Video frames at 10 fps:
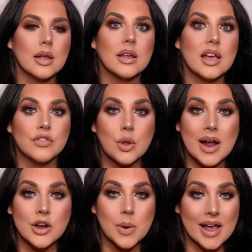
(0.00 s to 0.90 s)
even though I
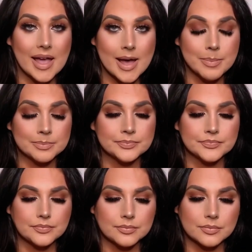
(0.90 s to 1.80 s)
know I am.
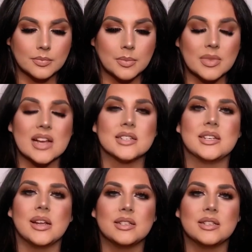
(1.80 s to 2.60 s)
To